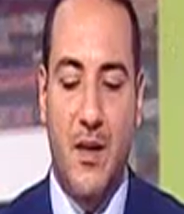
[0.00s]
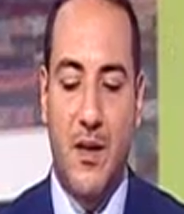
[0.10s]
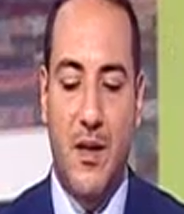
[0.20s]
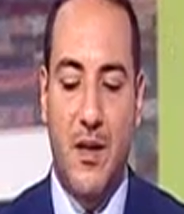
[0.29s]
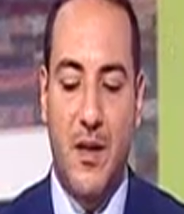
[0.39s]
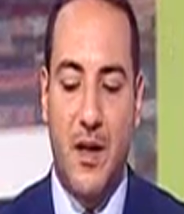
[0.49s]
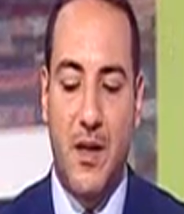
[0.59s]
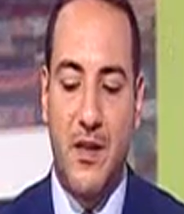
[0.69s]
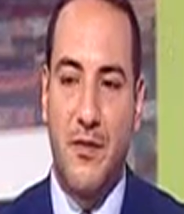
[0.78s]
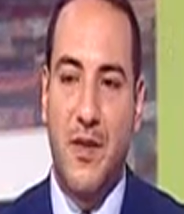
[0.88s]
Uh,
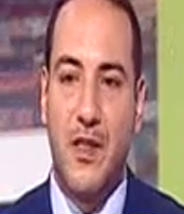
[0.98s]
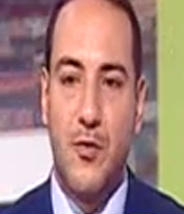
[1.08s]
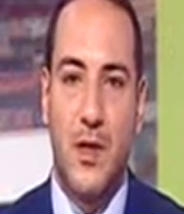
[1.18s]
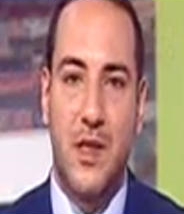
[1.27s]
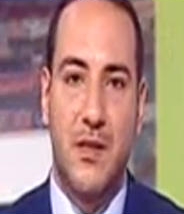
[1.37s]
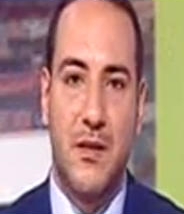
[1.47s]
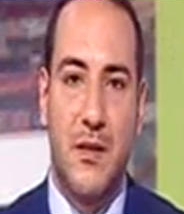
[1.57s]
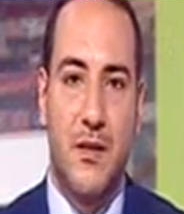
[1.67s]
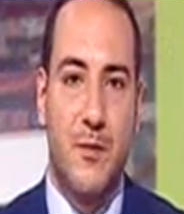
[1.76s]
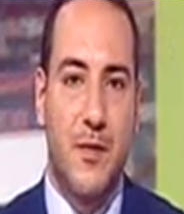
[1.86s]
uh I evaluate
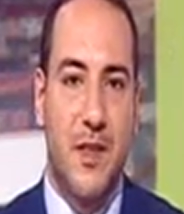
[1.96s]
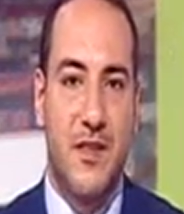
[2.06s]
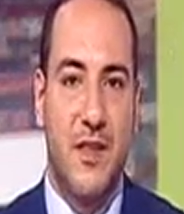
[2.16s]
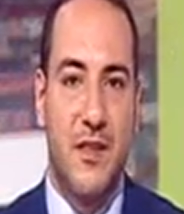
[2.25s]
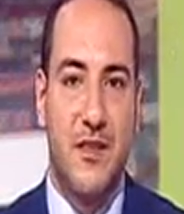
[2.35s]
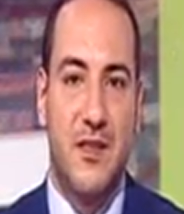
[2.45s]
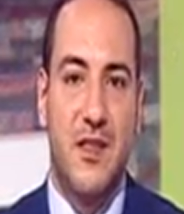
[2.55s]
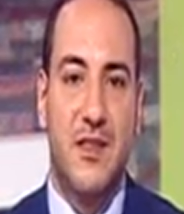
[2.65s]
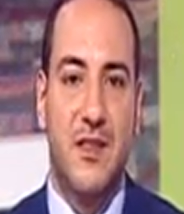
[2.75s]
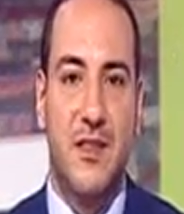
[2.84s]
uh, President
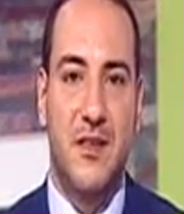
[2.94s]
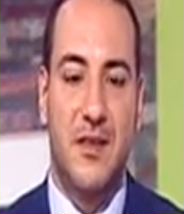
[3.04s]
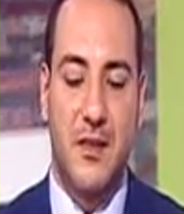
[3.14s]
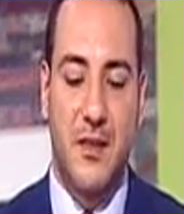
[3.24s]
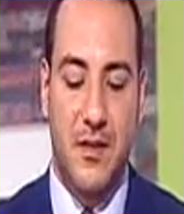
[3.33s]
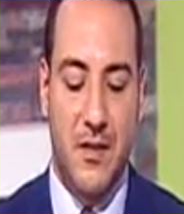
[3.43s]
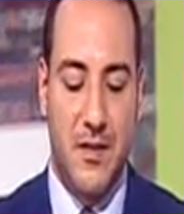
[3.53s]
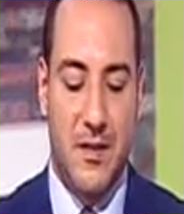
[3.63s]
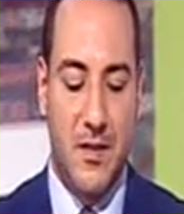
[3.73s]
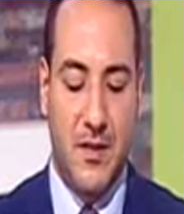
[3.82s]
Sisi's uh,
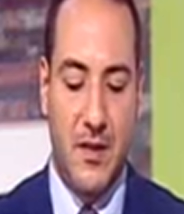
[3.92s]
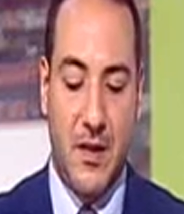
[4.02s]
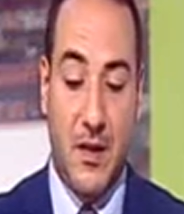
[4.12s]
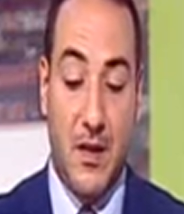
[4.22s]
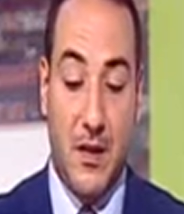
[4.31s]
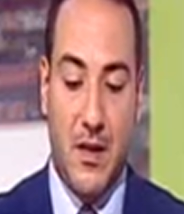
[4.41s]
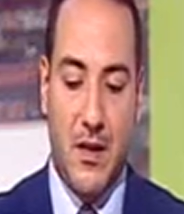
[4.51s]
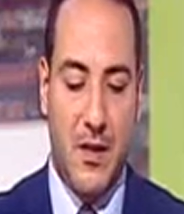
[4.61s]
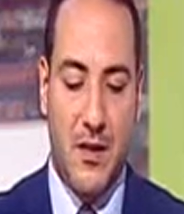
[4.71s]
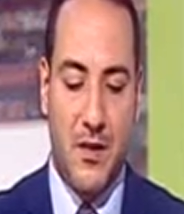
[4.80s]

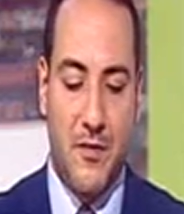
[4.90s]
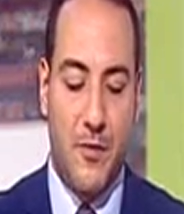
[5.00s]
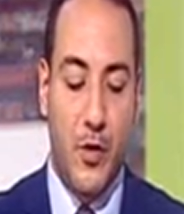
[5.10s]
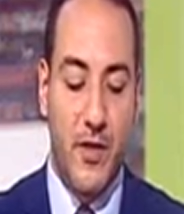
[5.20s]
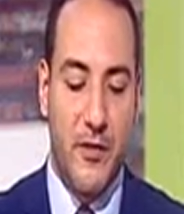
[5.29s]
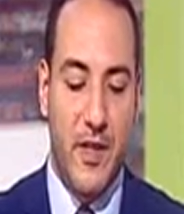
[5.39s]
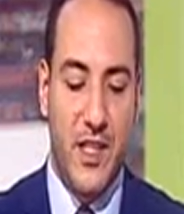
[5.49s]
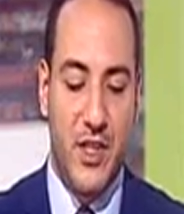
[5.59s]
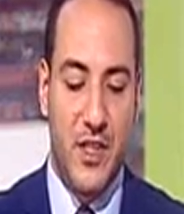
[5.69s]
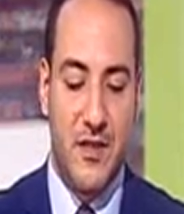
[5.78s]
uh, foreign
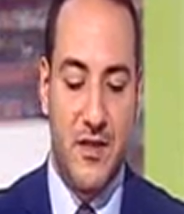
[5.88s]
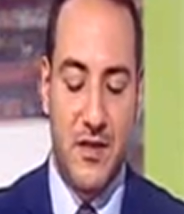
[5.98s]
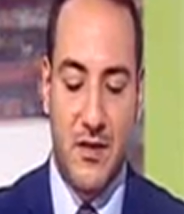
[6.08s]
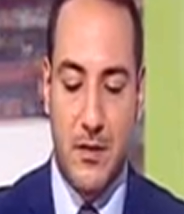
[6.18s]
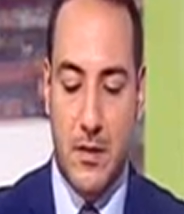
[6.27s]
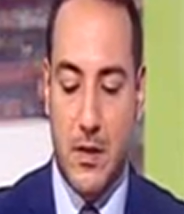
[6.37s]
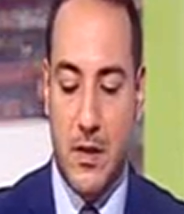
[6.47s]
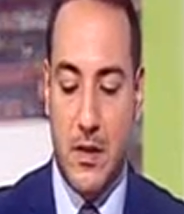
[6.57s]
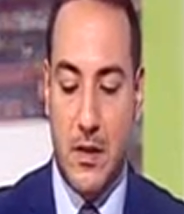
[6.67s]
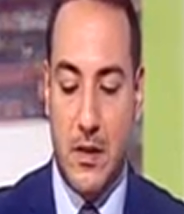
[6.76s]
relations
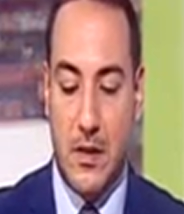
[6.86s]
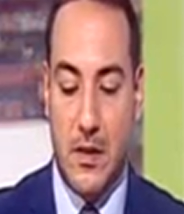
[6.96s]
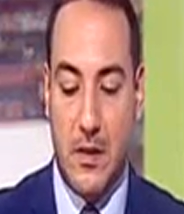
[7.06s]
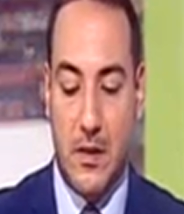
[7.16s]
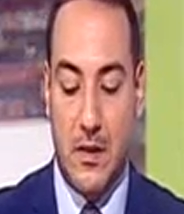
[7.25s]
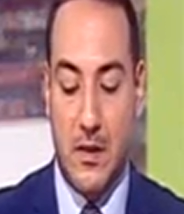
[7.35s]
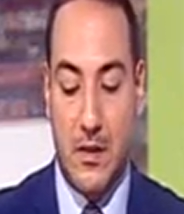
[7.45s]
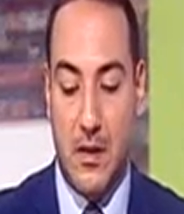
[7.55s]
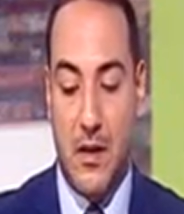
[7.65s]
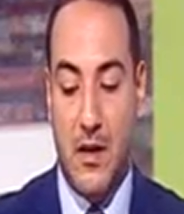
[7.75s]
uh,
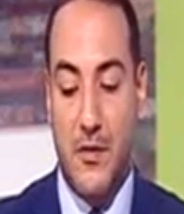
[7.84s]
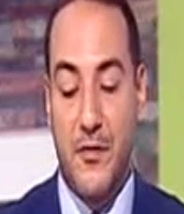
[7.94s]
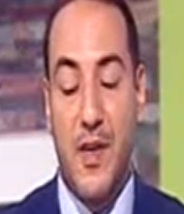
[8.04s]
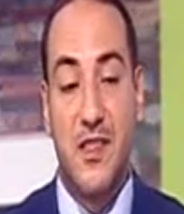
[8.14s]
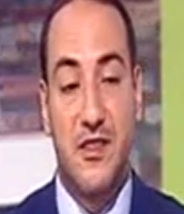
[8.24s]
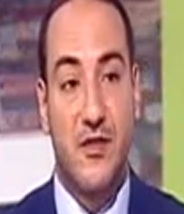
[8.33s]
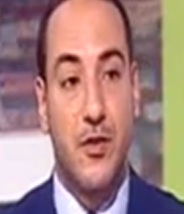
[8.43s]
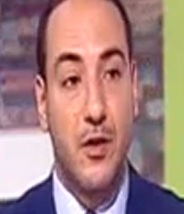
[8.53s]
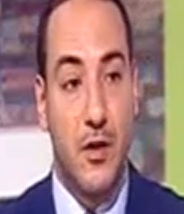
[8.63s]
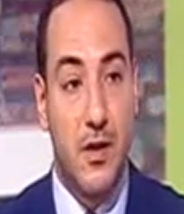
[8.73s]
very
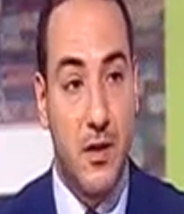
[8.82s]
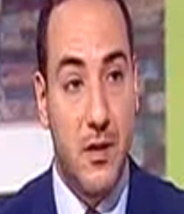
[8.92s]
strong